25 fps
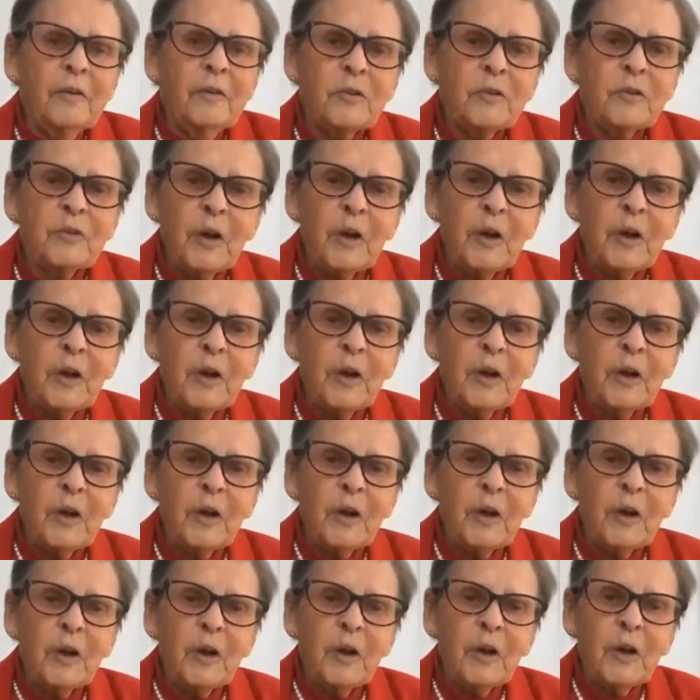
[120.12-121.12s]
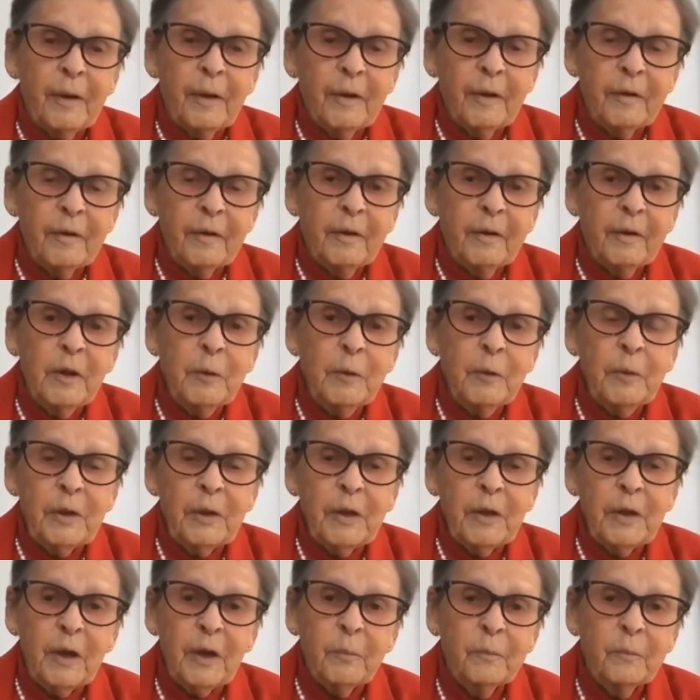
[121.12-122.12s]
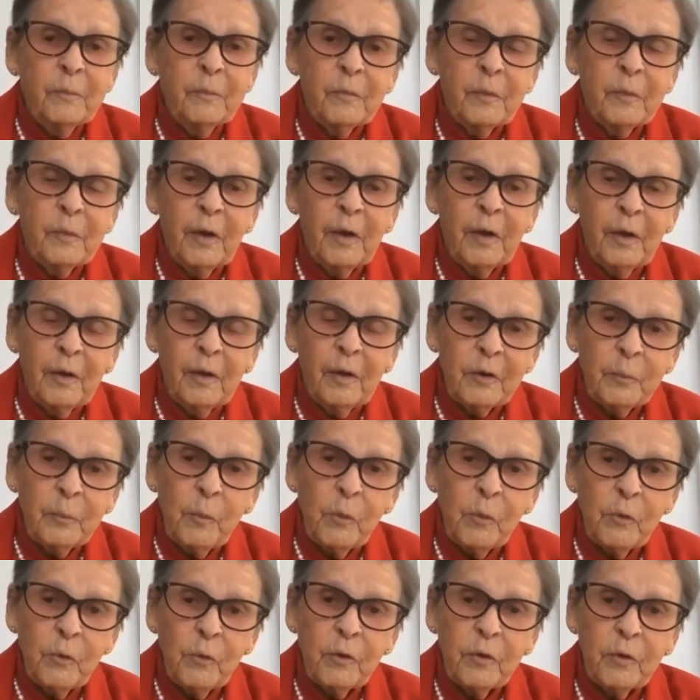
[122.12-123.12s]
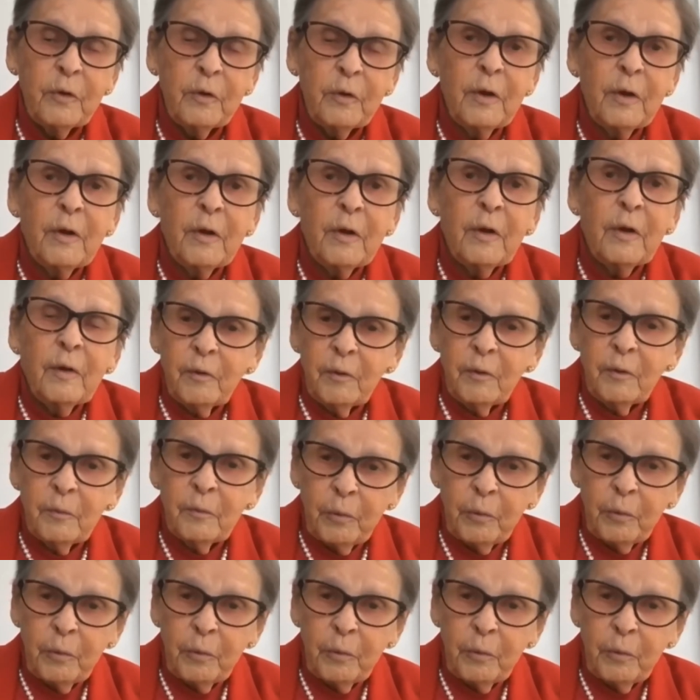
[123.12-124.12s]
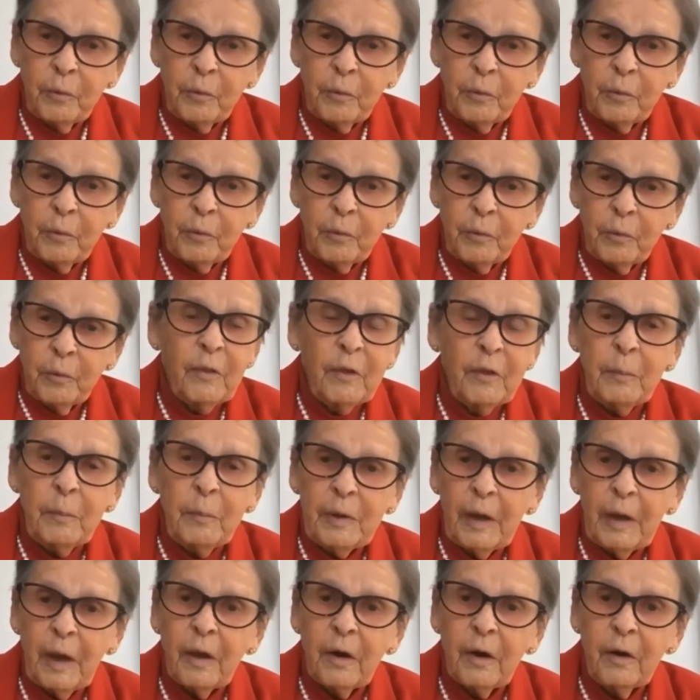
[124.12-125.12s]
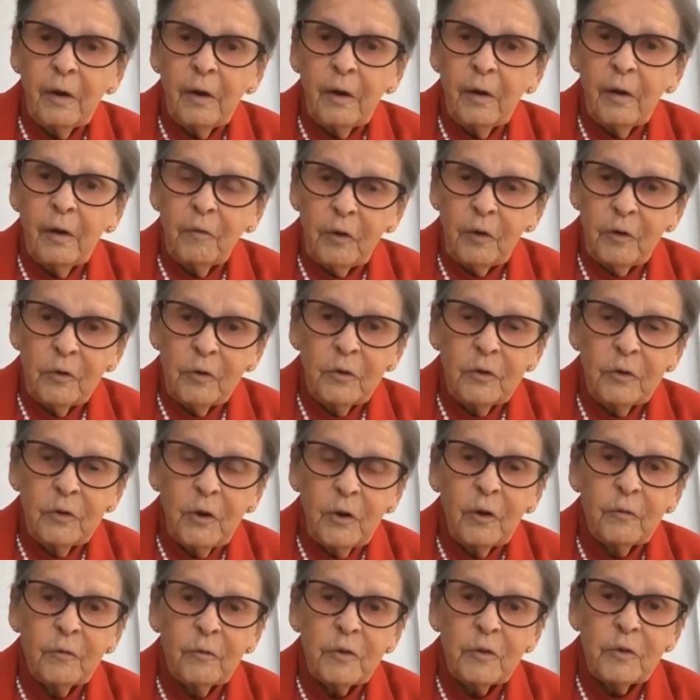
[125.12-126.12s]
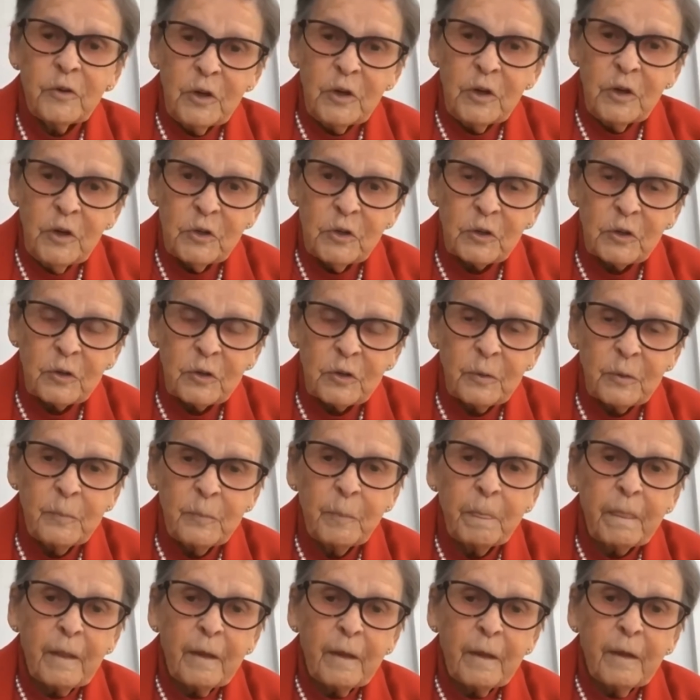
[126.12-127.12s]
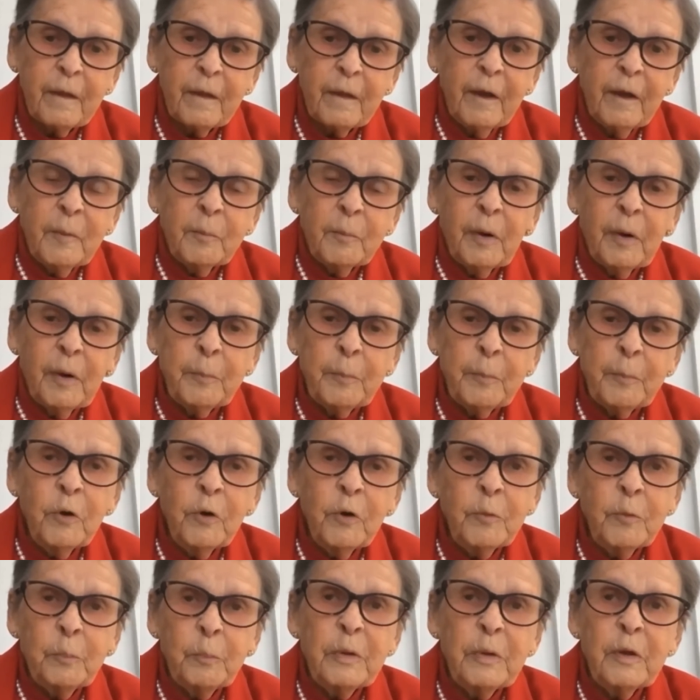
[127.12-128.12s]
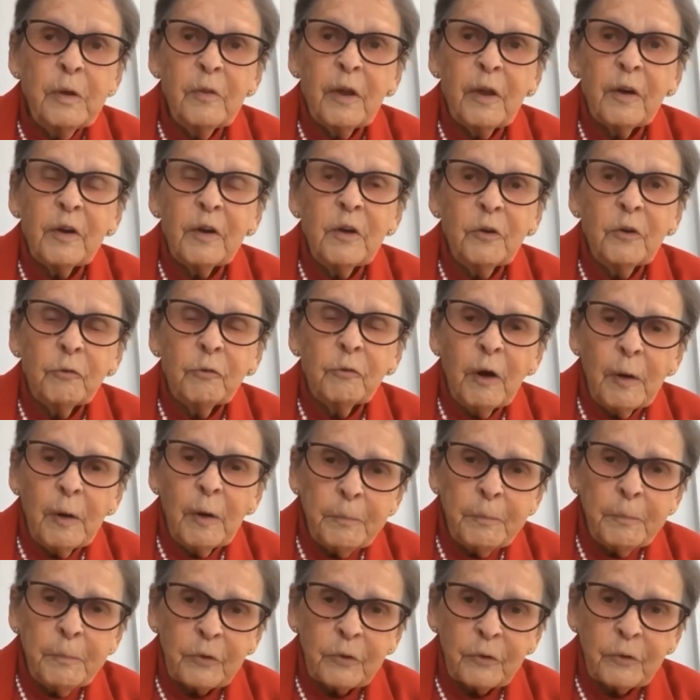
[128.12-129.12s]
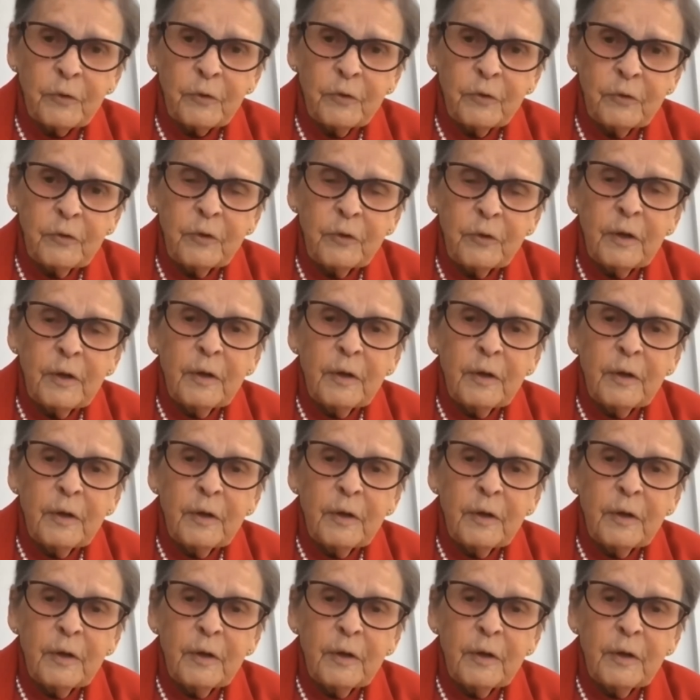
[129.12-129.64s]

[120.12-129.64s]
shut him up, and he became a little more pliable, and they began a very good conversation. My point being that interruptions